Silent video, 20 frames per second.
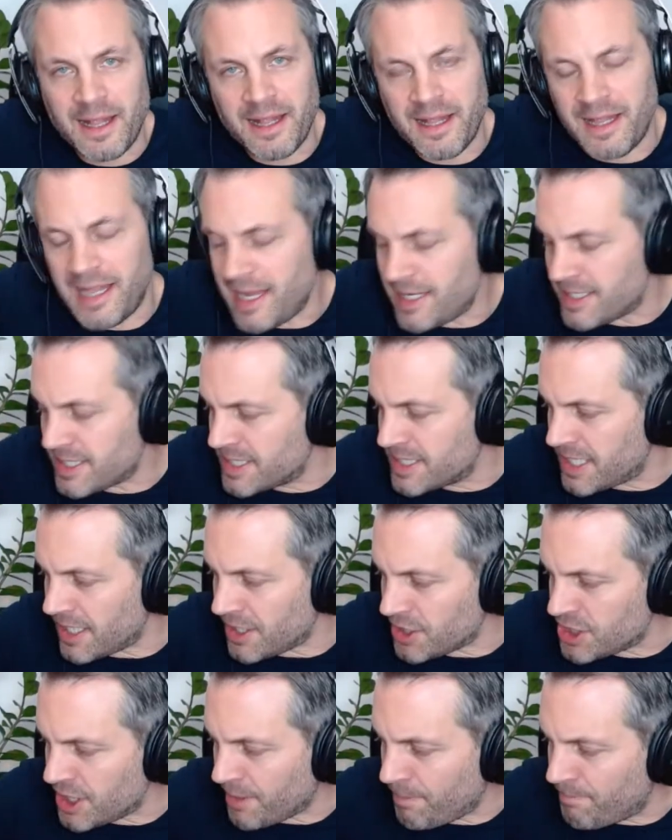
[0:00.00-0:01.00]
It's
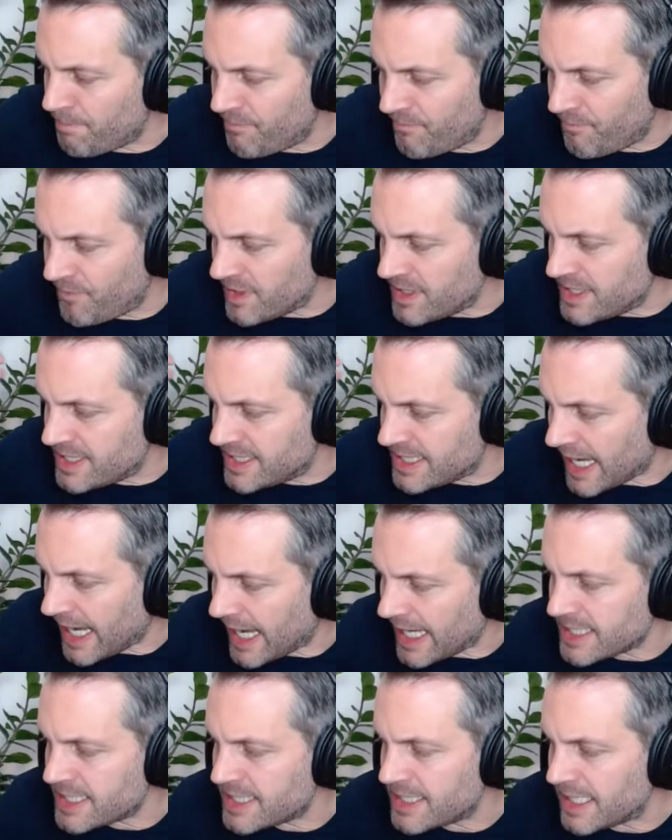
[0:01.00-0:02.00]
such a
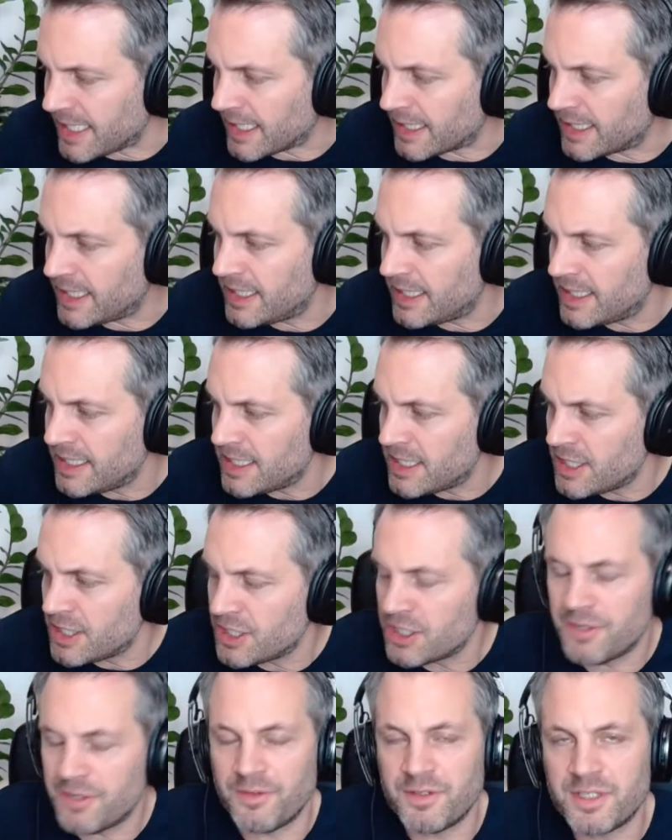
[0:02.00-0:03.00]
fantastic
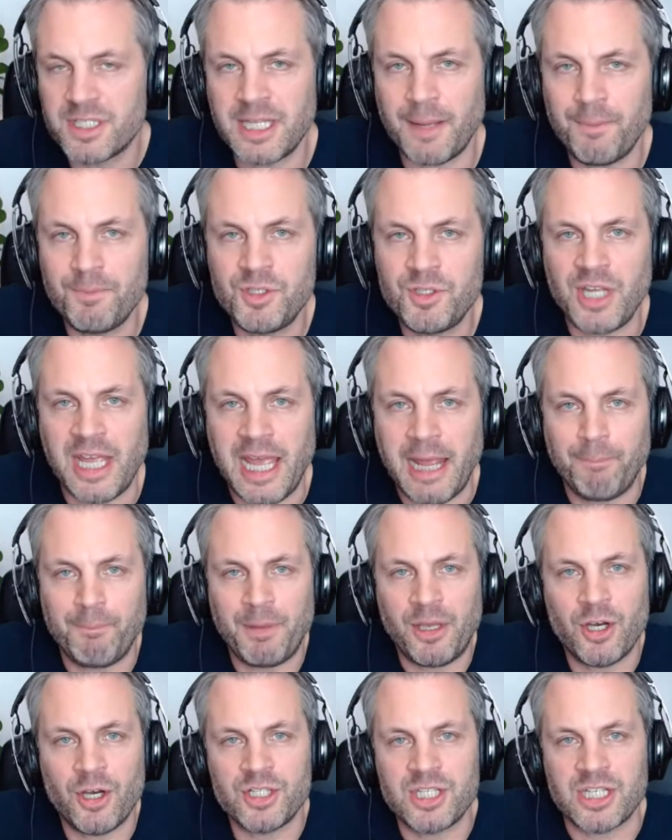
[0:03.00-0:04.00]
subject
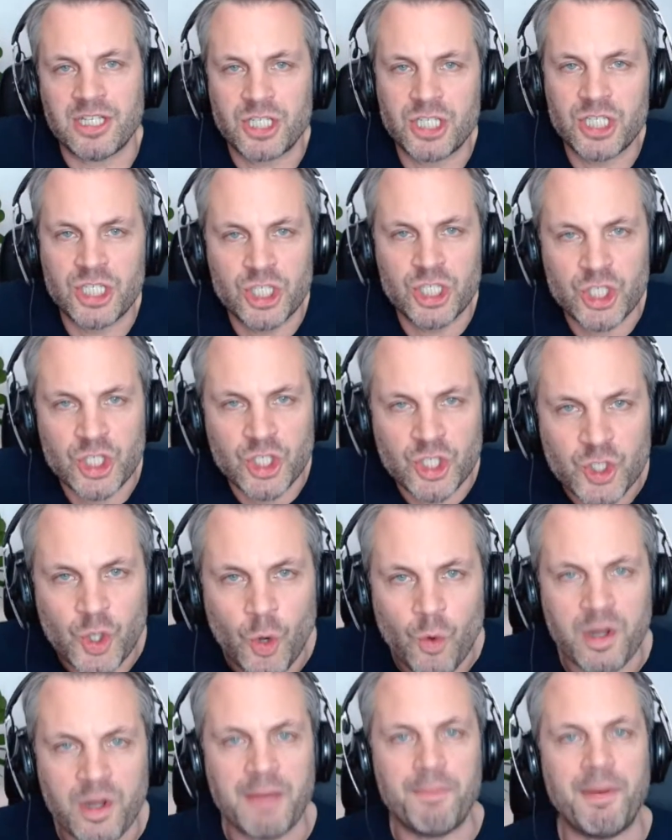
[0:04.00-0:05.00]
because it's
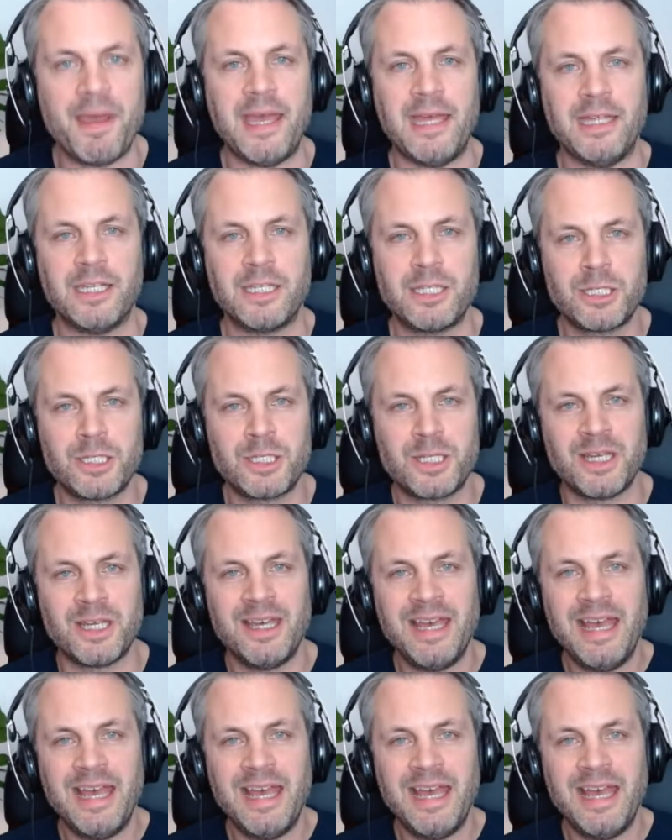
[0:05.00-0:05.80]
story based,